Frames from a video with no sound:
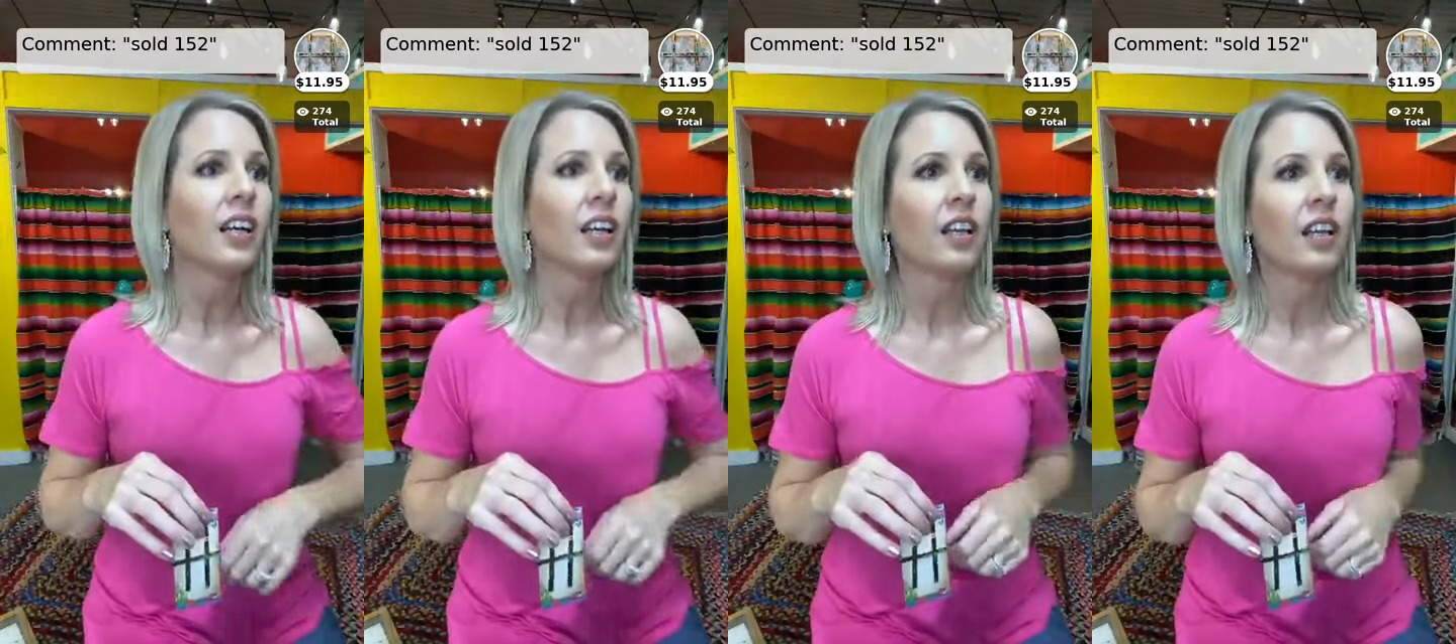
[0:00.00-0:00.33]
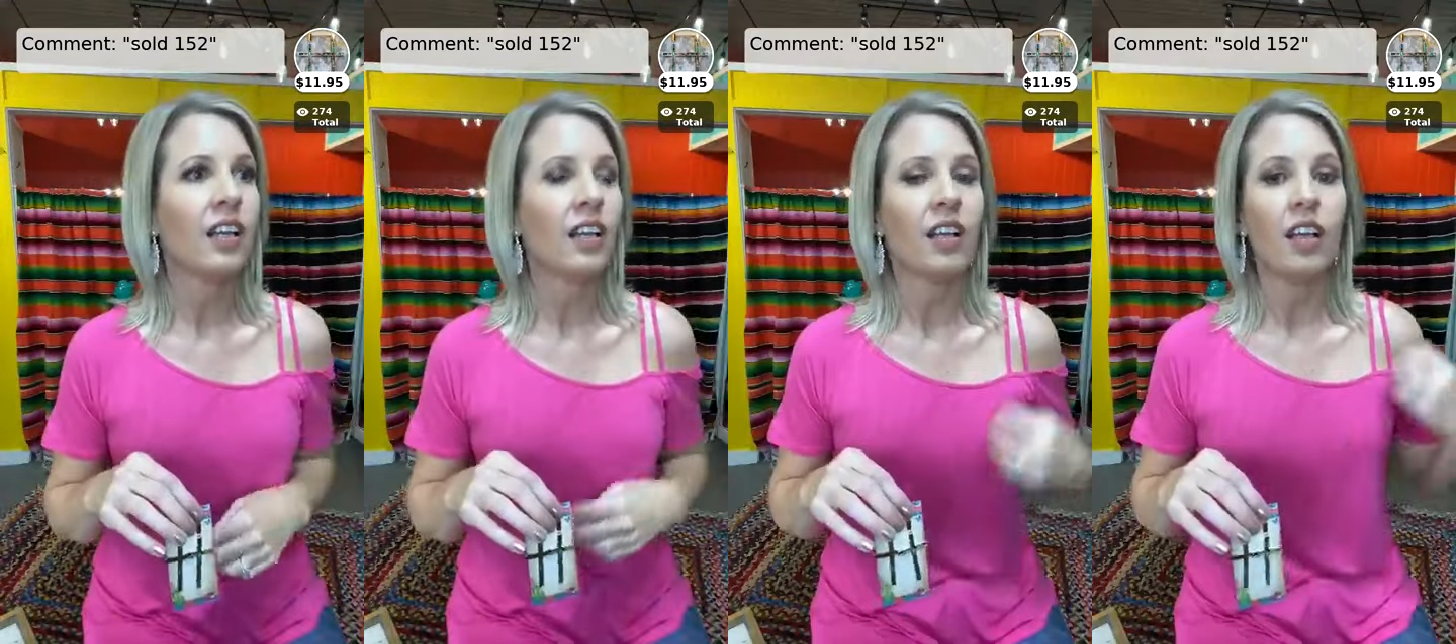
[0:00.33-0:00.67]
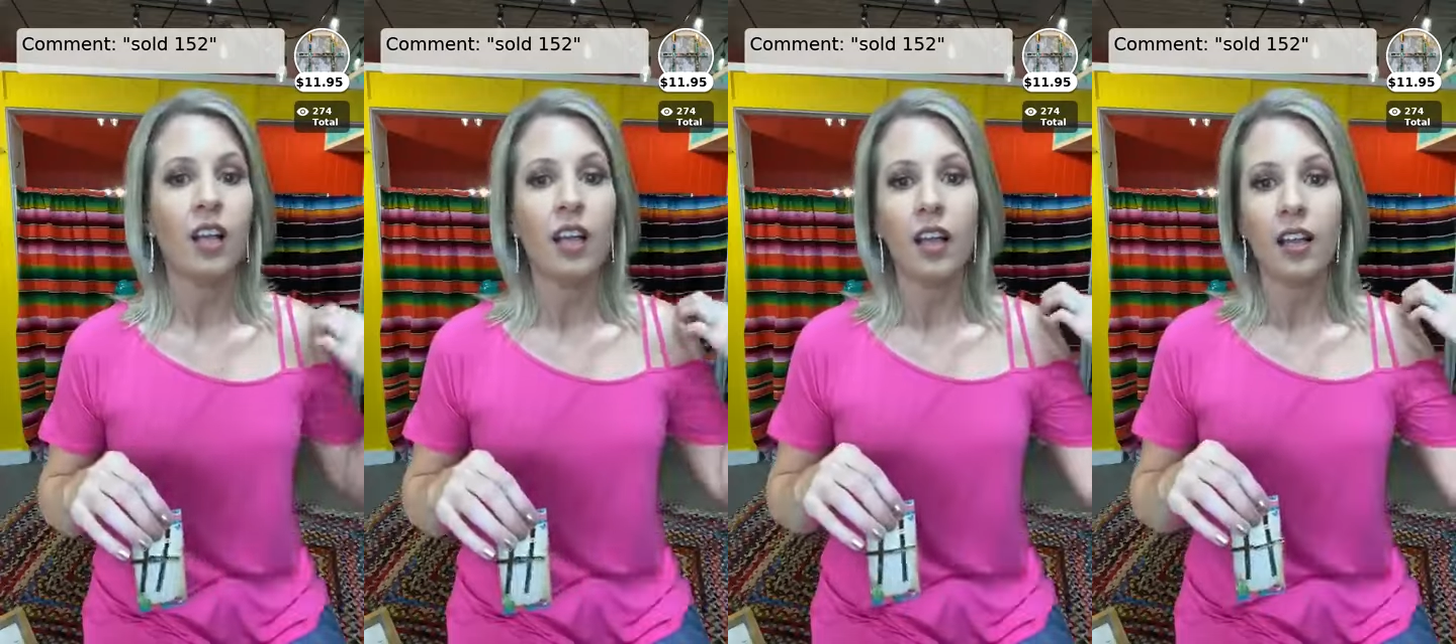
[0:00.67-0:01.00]
with
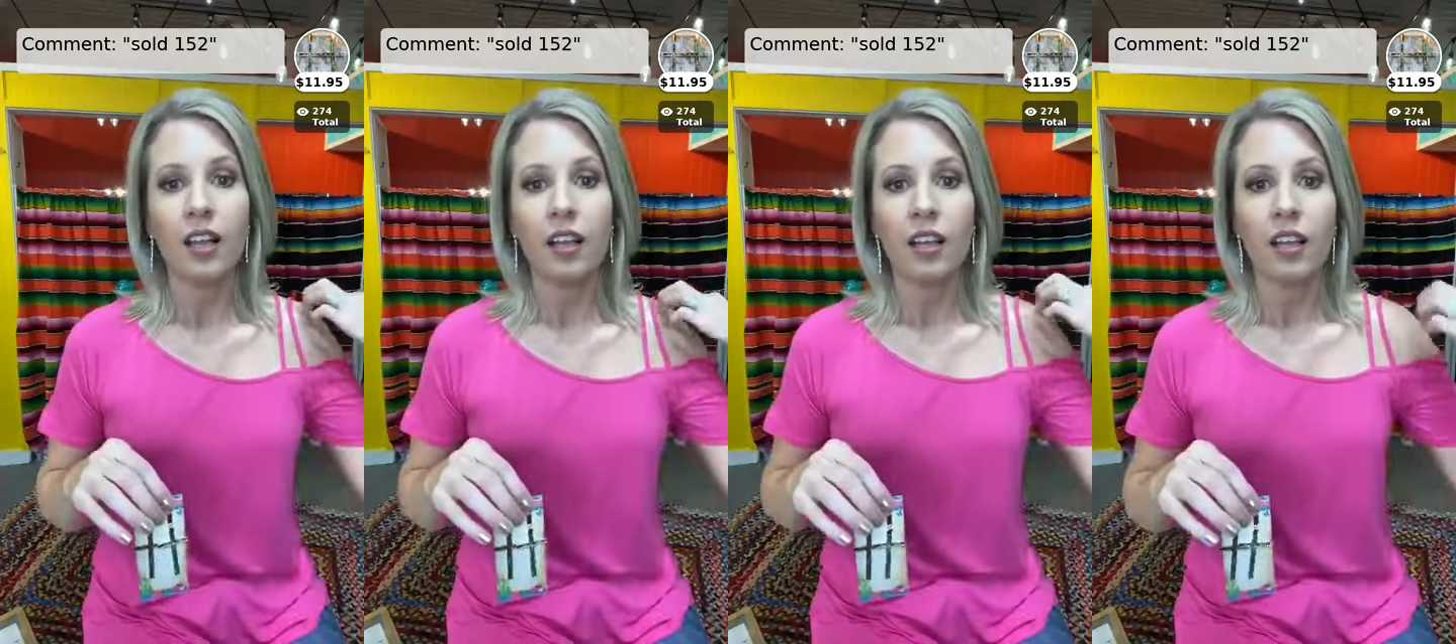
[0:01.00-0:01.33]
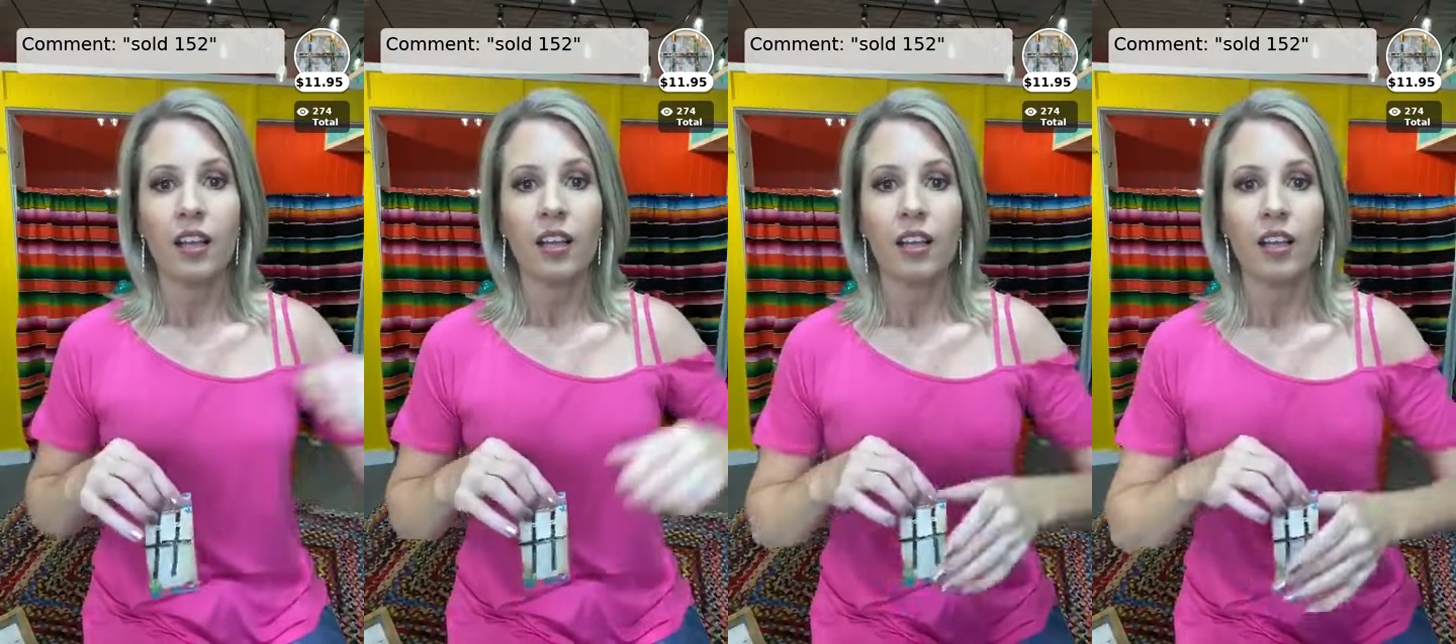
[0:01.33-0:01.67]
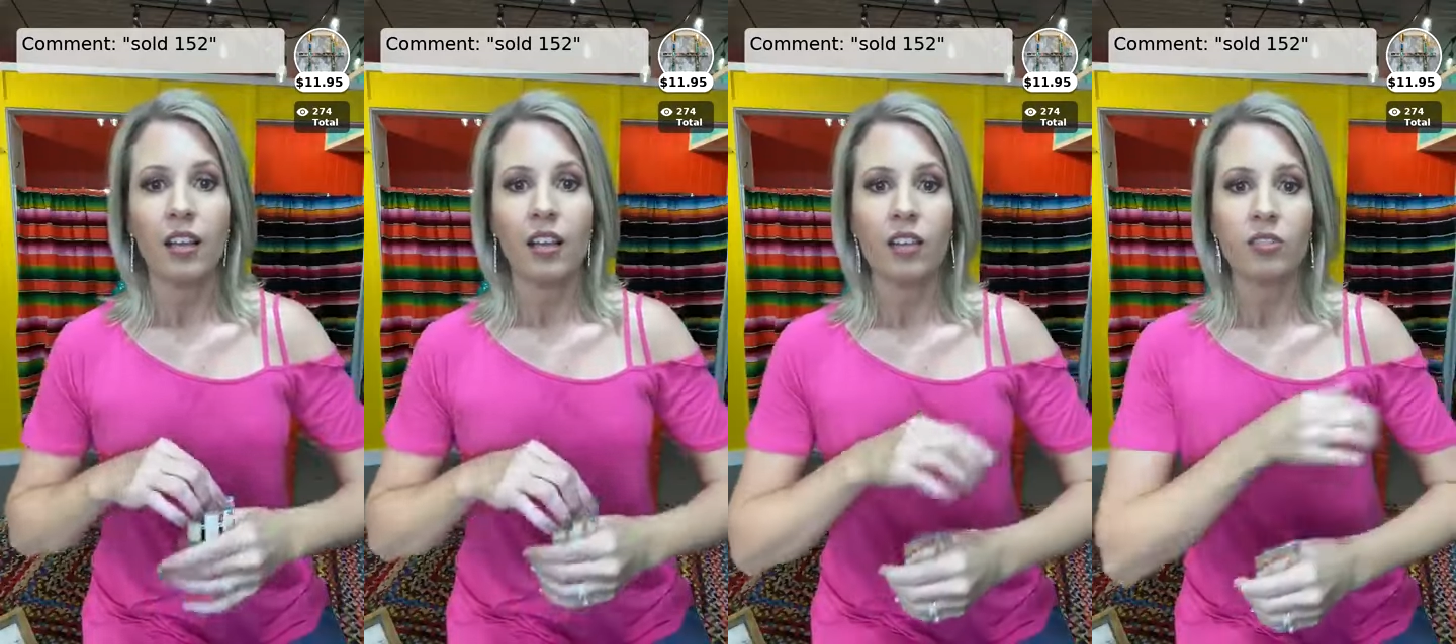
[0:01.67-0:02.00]
them if she
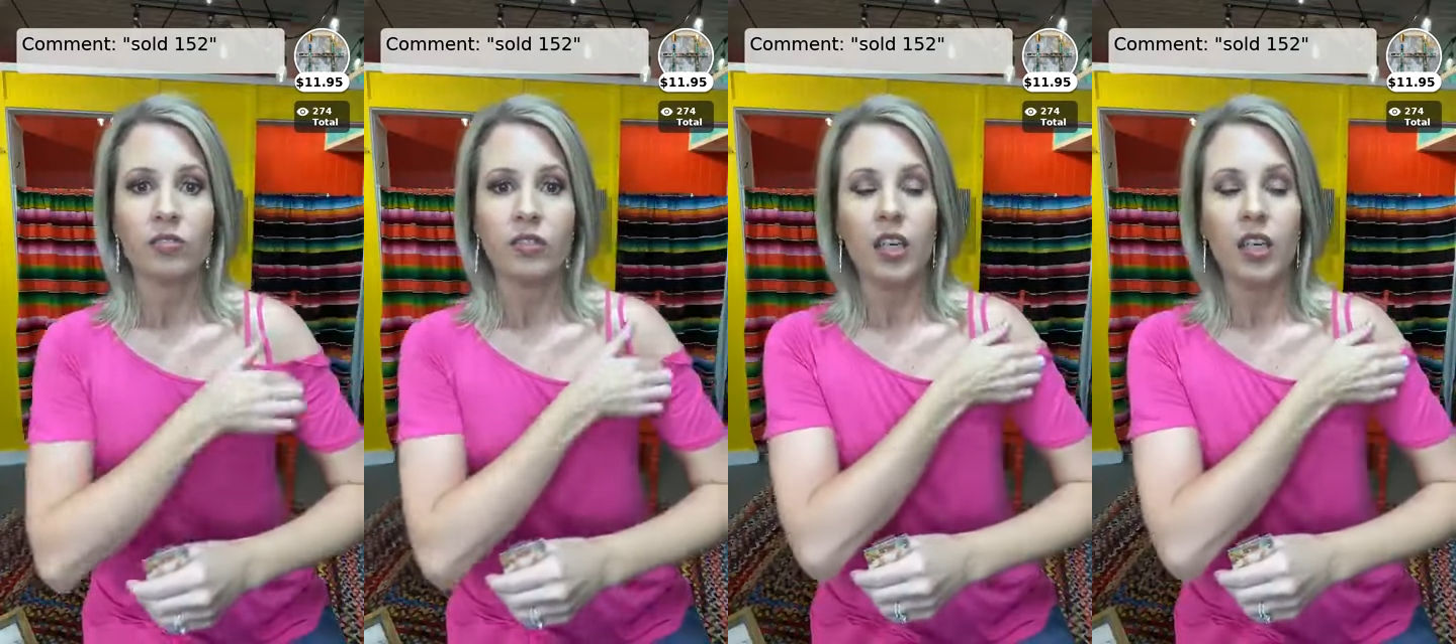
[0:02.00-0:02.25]
purchased one?